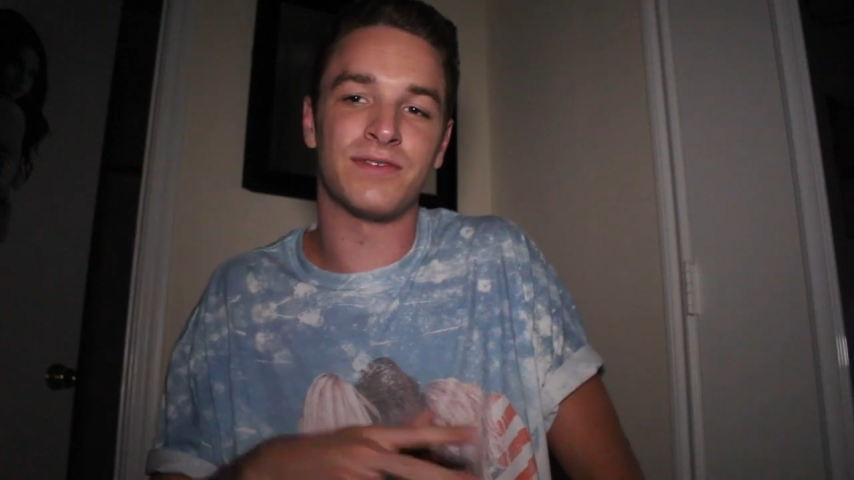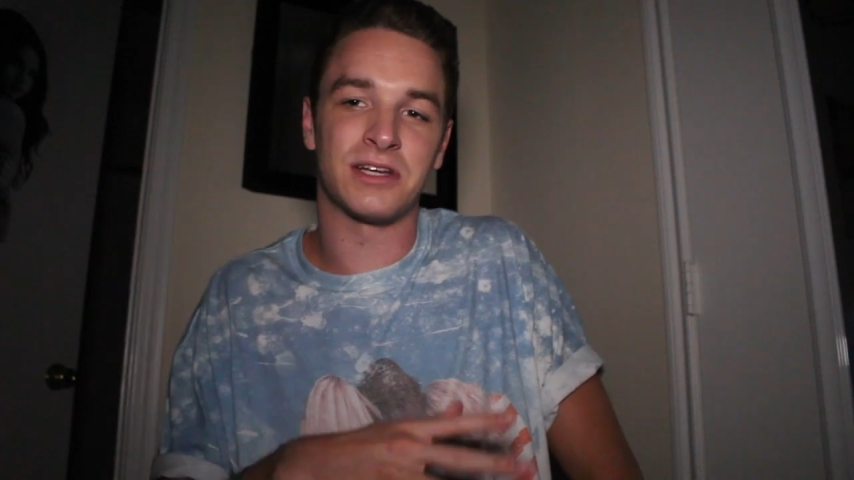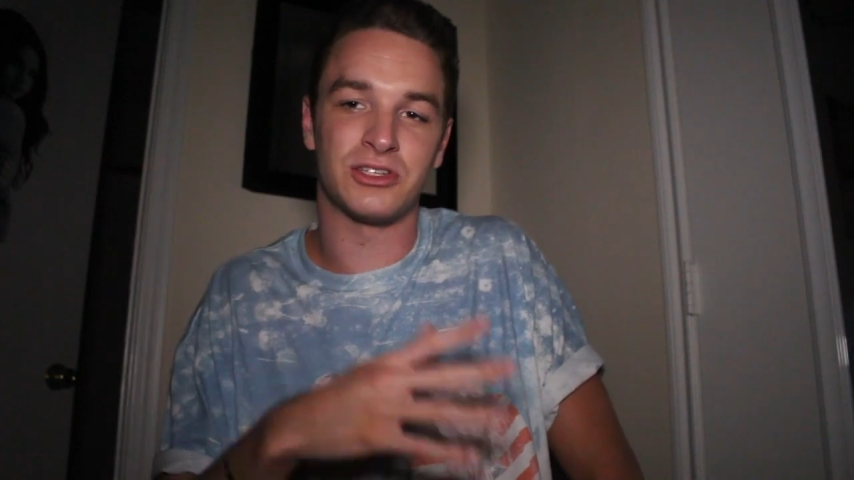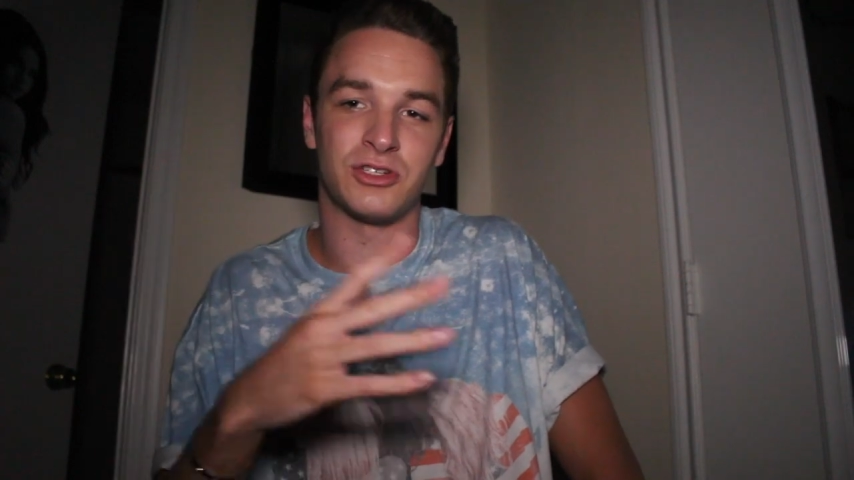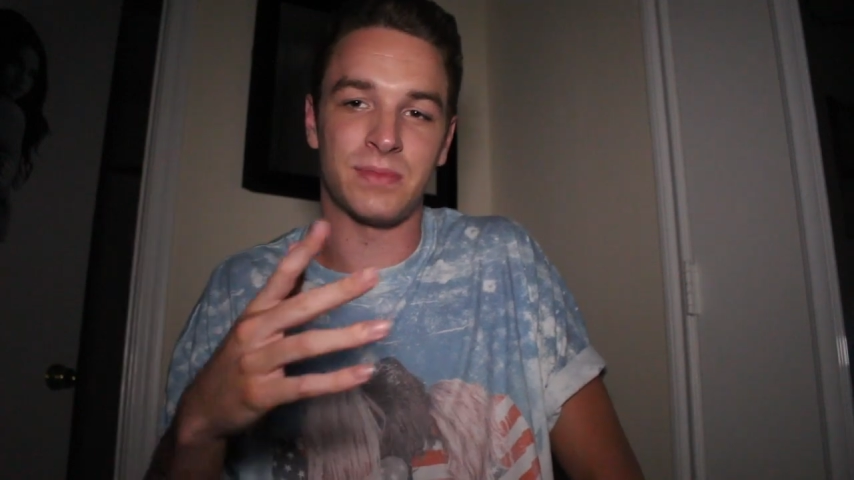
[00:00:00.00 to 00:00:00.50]

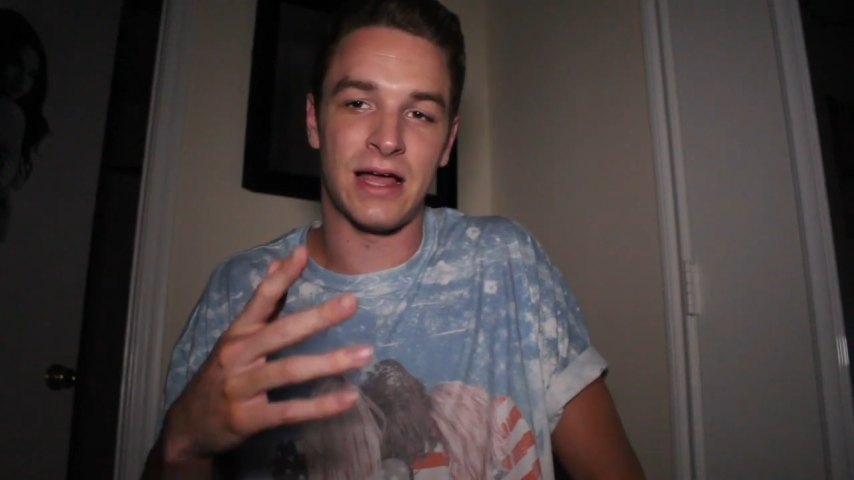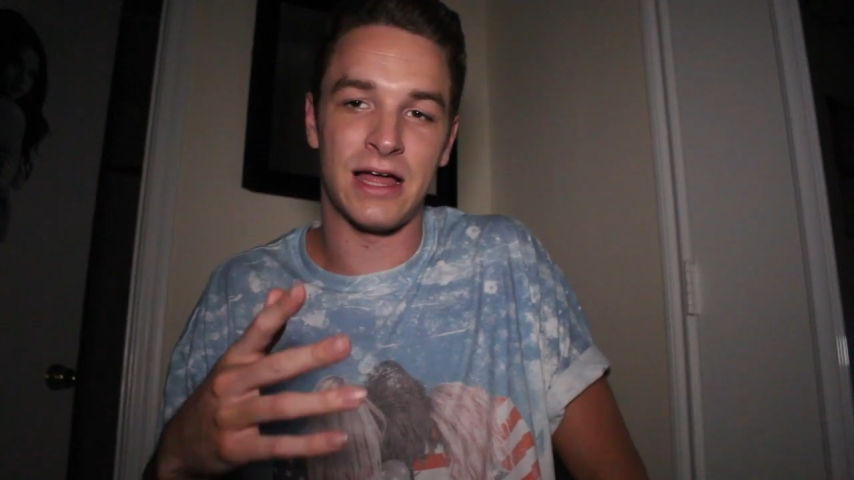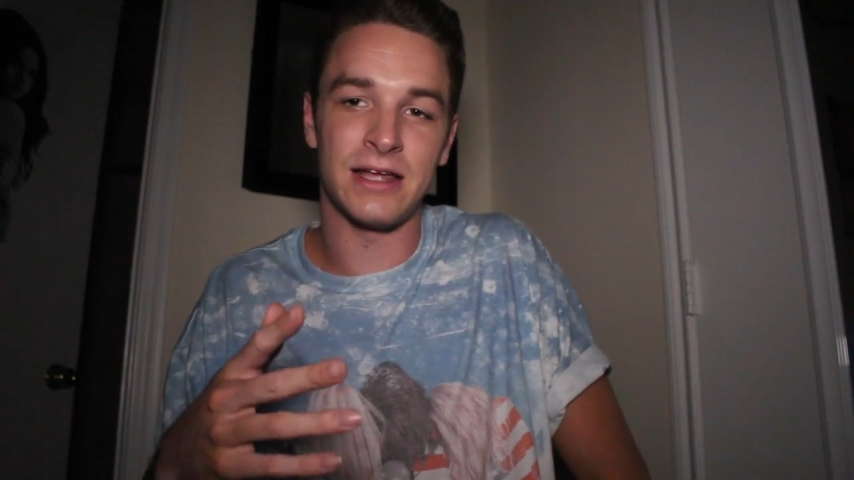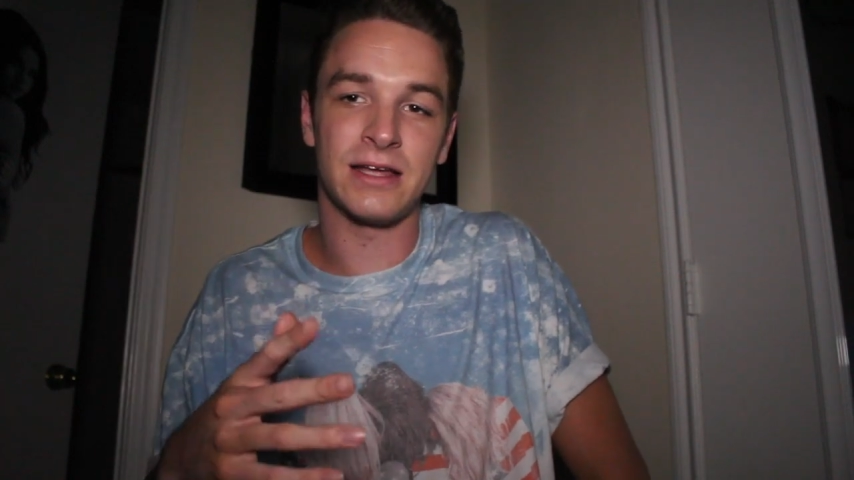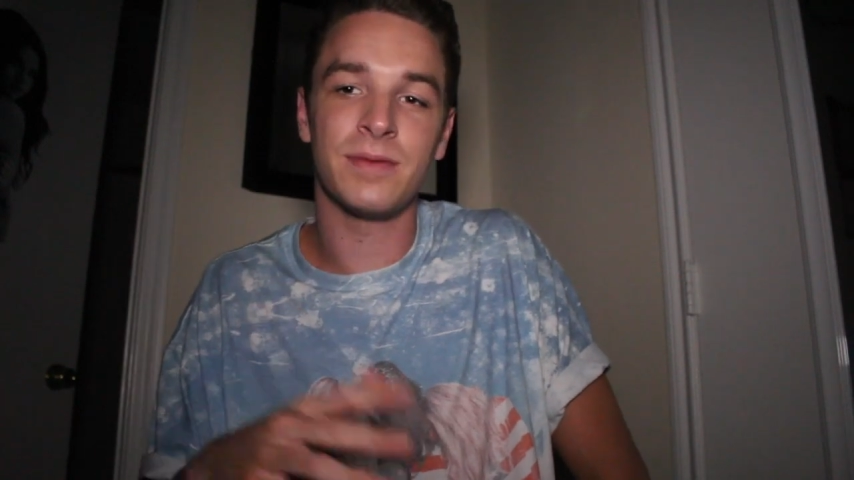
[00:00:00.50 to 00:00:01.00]
fucking
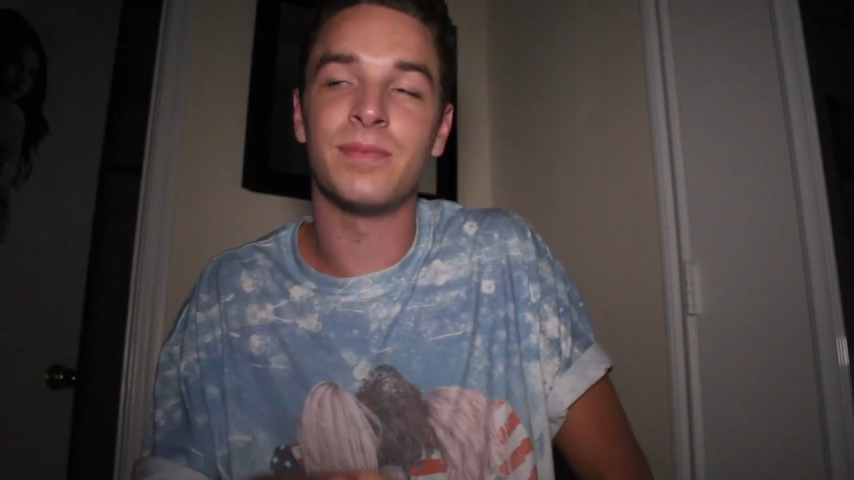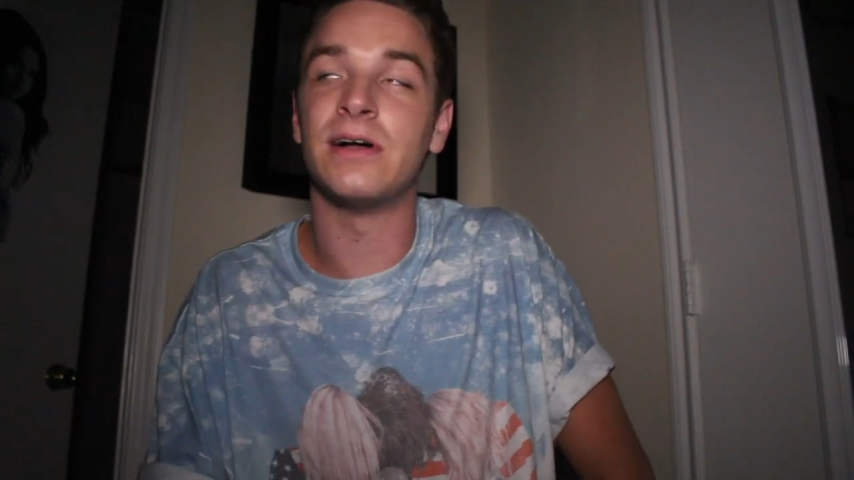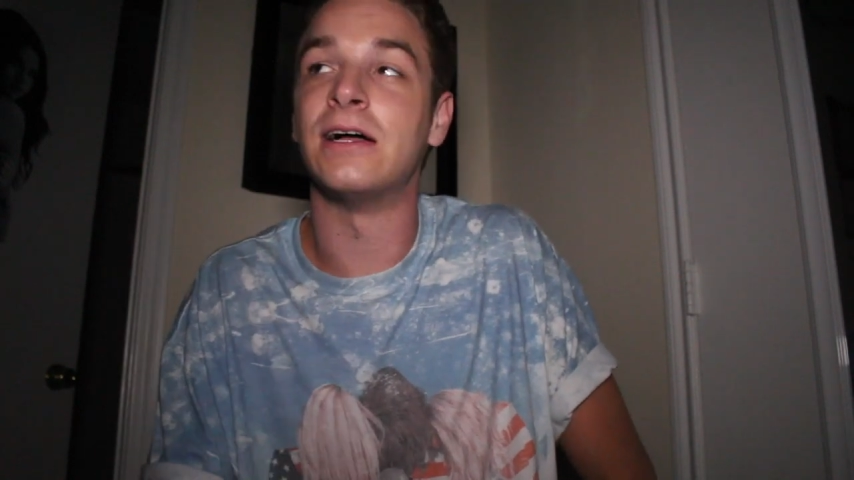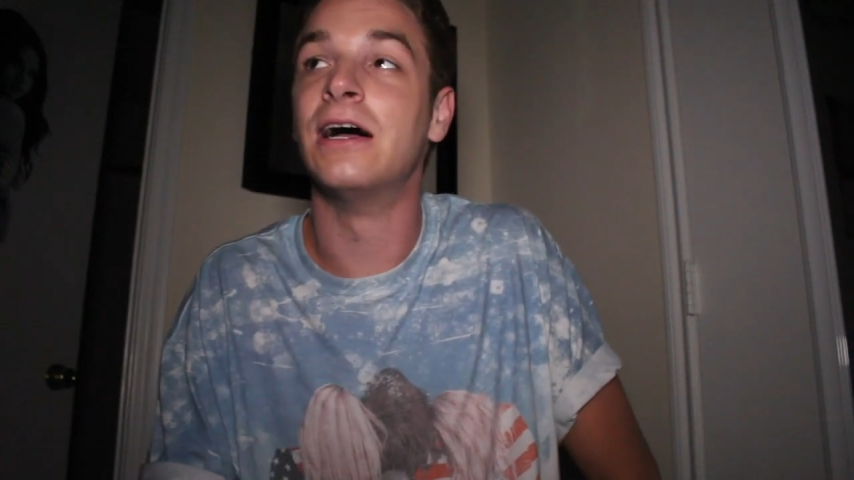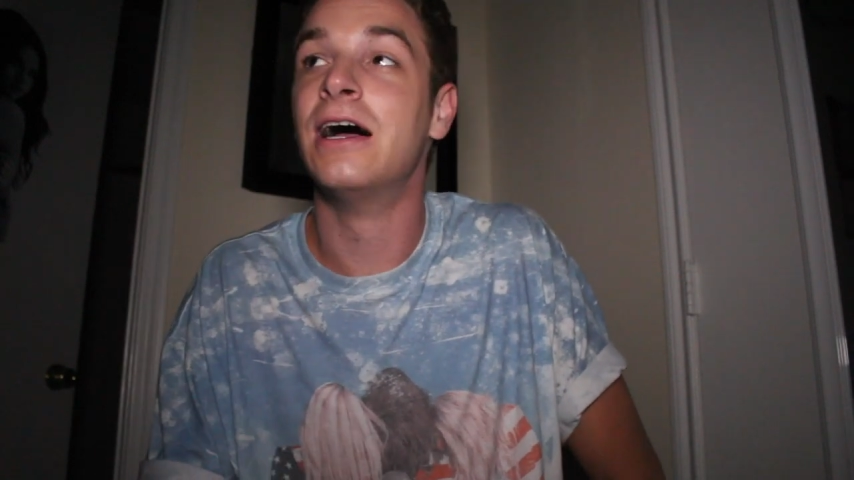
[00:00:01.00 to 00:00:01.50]
dramatic,
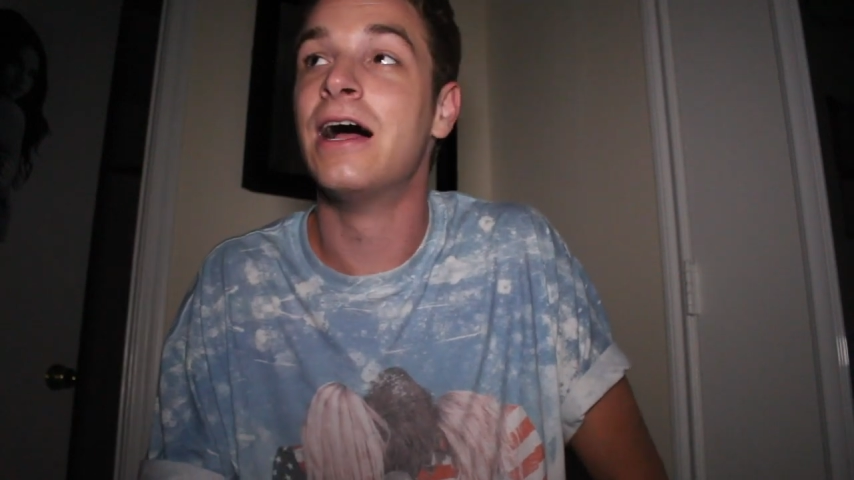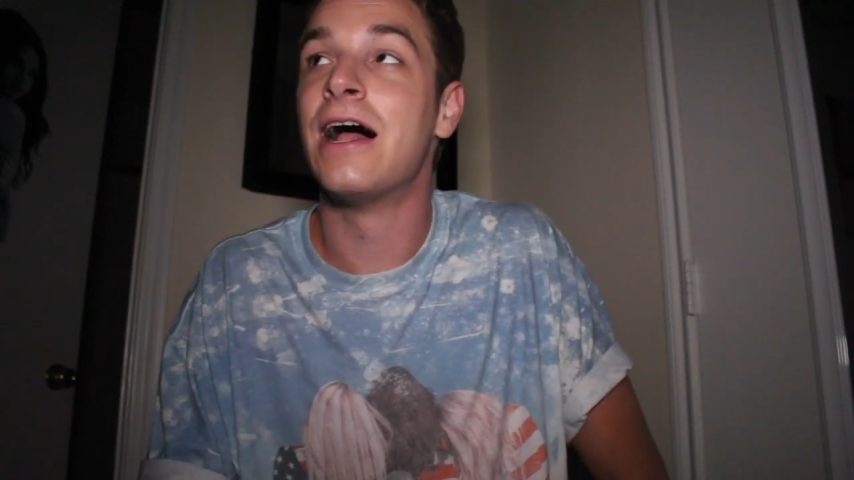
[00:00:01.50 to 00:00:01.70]
but